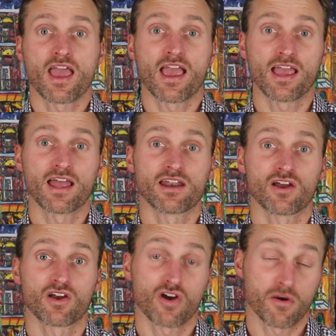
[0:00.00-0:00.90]

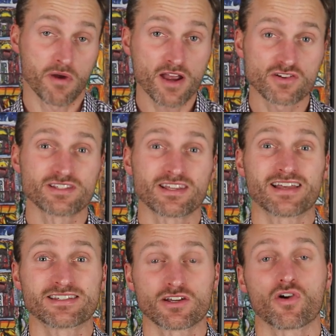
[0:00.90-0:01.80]
and carbohydrates
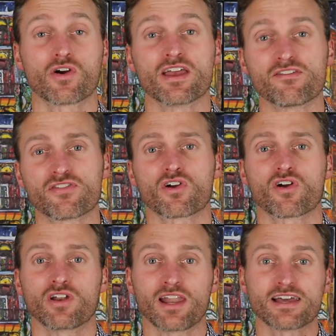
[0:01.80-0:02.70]
as 0 if there
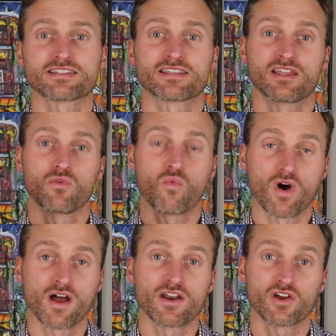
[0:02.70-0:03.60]
are less than
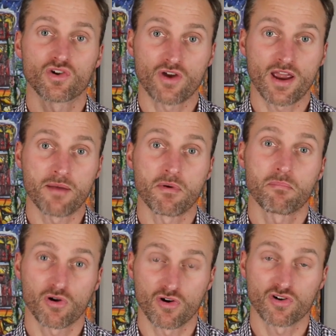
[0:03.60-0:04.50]
1 gram
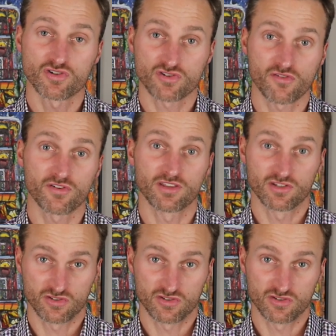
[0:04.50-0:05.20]
per serving,